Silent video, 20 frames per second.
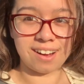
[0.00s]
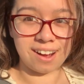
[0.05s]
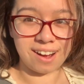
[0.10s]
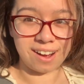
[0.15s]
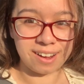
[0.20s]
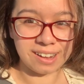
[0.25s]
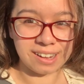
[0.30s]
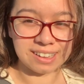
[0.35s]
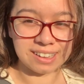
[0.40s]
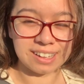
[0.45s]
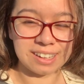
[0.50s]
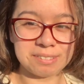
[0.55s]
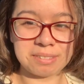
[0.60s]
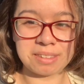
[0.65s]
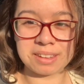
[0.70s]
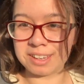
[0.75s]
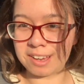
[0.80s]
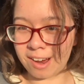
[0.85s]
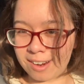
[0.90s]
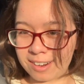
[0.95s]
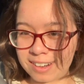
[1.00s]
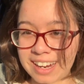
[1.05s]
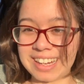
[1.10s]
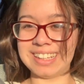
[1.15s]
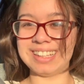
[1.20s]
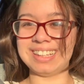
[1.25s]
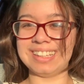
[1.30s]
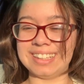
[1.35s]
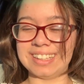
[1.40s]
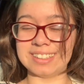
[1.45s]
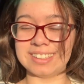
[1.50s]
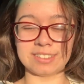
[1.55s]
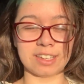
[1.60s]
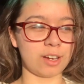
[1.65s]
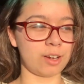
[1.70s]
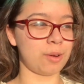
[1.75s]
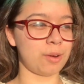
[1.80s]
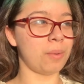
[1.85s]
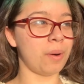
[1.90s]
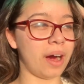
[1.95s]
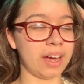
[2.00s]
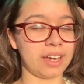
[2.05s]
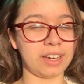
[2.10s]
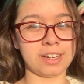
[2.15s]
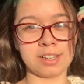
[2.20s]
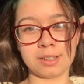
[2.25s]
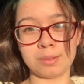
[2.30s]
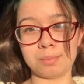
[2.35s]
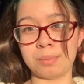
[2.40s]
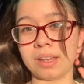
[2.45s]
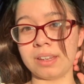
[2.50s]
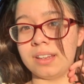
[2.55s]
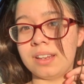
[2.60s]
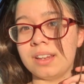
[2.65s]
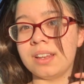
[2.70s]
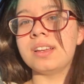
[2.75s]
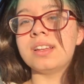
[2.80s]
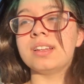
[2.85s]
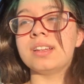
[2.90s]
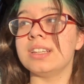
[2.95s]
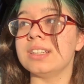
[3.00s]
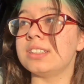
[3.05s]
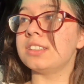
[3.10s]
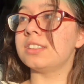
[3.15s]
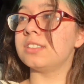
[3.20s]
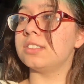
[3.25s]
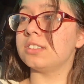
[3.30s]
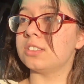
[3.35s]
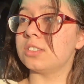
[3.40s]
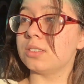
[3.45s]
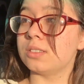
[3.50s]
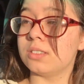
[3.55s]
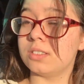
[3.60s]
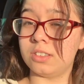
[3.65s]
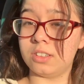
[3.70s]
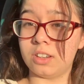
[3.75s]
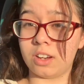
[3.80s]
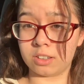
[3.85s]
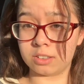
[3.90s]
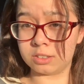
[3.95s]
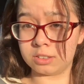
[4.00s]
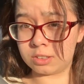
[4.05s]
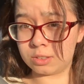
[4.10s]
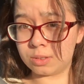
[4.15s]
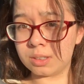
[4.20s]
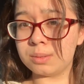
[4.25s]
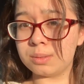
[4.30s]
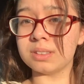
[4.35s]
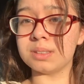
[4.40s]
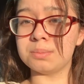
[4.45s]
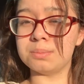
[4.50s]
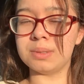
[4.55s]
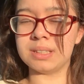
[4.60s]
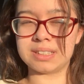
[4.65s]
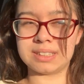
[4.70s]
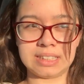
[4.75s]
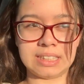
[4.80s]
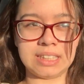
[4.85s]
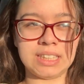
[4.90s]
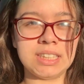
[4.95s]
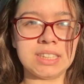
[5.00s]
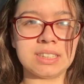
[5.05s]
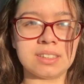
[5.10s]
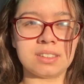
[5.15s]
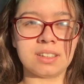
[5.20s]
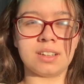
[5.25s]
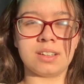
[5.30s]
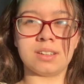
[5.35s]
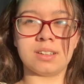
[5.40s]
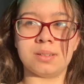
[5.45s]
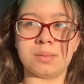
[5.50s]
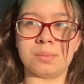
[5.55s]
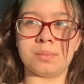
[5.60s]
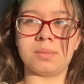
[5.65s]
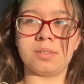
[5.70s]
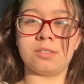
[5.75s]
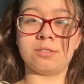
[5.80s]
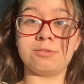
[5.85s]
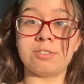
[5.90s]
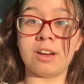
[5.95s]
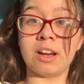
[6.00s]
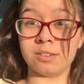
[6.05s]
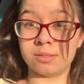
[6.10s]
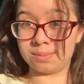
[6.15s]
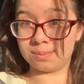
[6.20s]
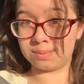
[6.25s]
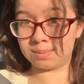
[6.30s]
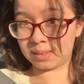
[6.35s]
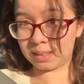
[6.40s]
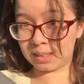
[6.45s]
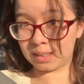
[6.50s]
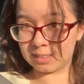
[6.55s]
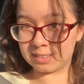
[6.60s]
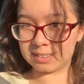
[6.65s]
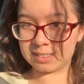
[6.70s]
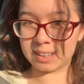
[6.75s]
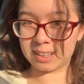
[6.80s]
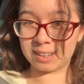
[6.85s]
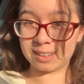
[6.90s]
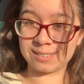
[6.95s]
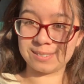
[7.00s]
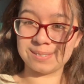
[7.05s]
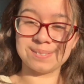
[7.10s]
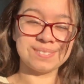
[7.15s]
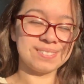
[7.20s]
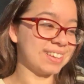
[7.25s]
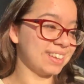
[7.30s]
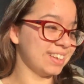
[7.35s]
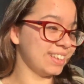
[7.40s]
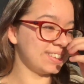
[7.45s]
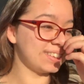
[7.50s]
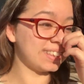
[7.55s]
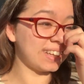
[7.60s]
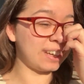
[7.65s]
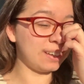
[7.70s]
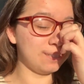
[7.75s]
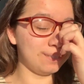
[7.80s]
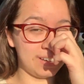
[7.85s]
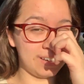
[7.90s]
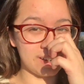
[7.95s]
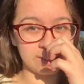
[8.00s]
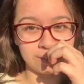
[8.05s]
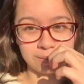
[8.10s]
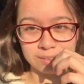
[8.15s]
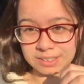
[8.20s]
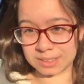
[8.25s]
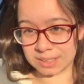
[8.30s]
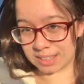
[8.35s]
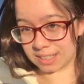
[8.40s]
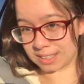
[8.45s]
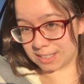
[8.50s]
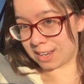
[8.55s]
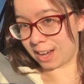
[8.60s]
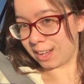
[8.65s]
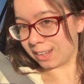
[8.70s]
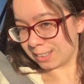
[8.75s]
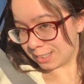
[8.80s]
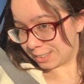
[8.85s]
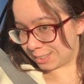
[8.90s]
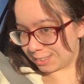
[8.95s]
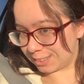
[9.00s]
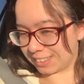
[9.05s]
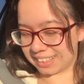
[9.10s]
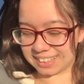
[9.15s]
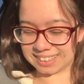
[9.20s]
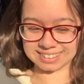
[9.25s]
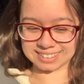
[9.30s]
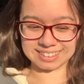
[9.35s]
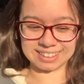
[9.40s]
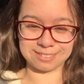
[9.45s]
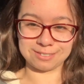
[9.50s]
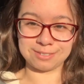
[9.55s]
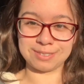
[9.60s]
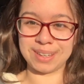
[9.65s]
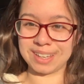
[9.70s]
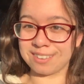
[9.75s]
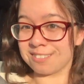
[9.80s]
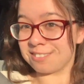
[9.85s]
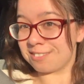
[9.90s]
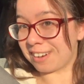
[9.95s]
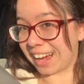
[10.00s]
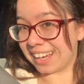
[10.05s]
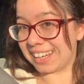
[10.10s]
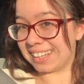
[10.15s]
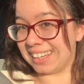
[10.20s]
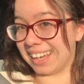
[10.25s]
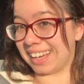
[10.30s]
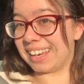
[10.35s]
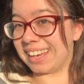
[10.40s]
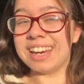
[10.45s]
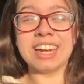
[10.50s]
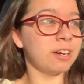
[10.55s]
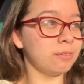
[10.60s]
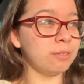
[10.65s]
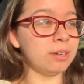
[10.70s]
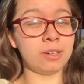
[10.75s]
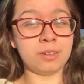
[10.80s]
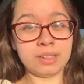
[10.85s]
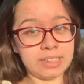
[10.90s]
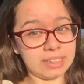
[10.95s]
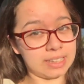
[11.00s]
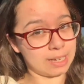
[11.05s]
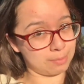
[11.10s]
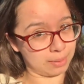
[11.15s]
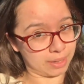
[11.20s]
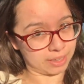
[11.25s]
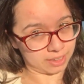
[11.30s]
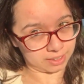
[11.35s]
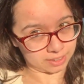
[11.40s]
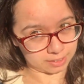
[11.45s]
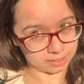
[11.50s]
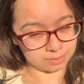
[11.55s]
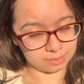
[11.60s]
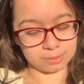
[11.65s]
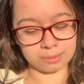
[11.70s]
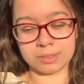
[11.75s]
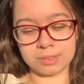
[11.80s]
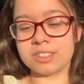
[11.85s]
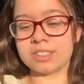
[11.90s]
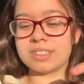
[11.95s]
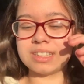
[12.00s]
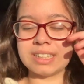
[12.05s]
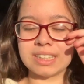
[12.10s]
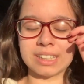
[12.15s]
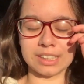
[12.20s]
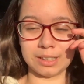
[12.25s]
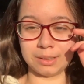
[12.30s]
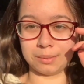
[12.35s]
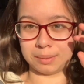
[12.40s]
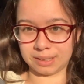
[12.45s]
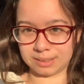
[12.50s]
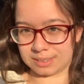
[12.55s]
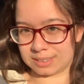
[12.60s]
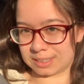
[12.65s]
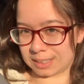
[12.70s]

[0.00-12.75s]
All of the yarn I need is acquired, but this yarn store was missing some felt. So looks like we are going to the Dollar Tree to see if we can find it. We don't need that many though. We just need a little bit.